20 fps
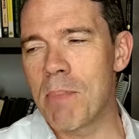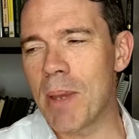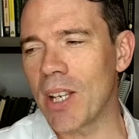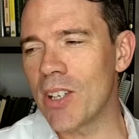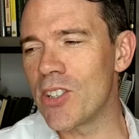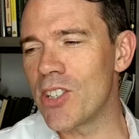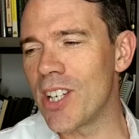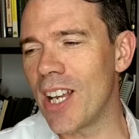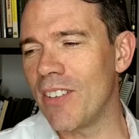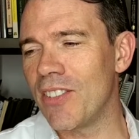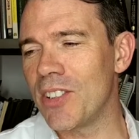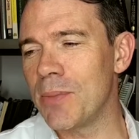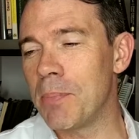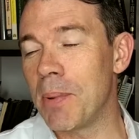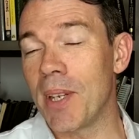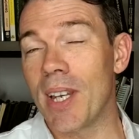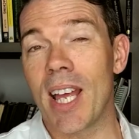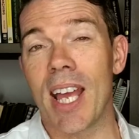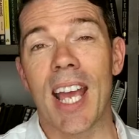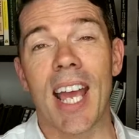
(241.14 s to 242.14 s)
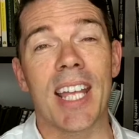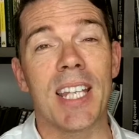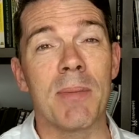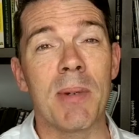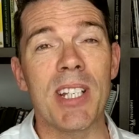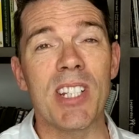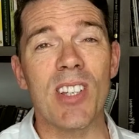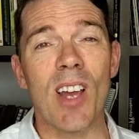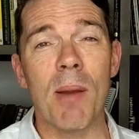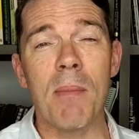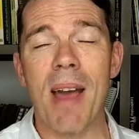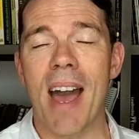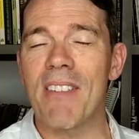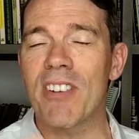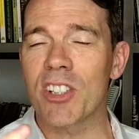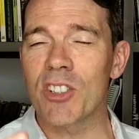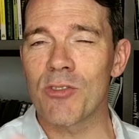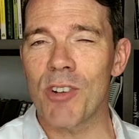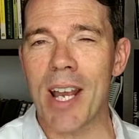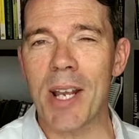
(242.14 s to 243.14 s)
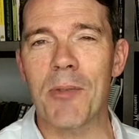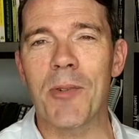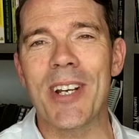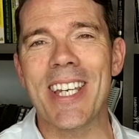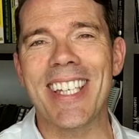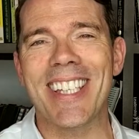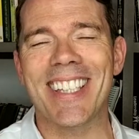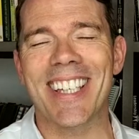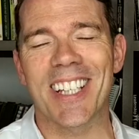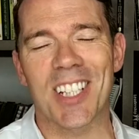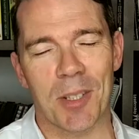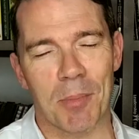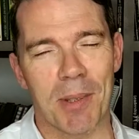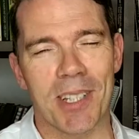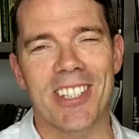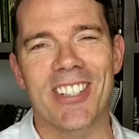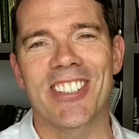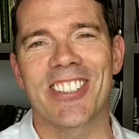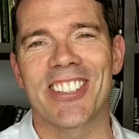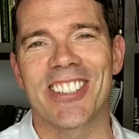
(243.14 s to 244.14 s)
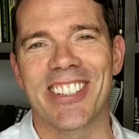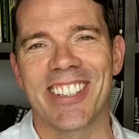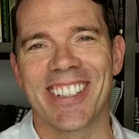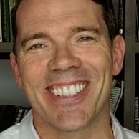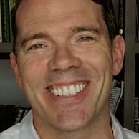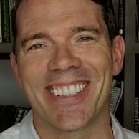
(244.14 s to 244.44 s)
big shifts. But in the meantime, have a great week and I'll speak to you soon.